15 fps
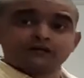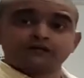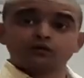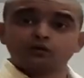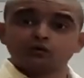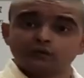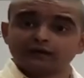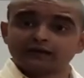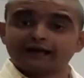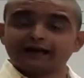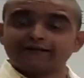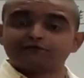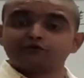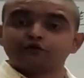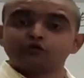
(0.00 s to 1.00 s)
you will
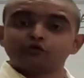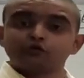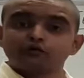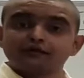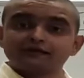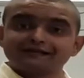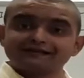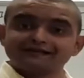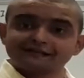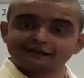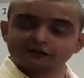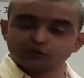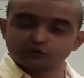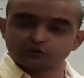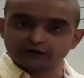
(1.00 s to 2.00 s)
have to
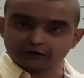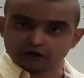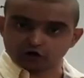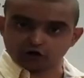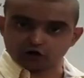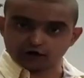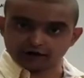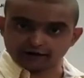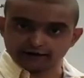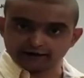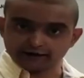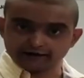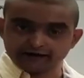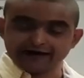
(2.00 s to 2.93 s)
listen to a recording,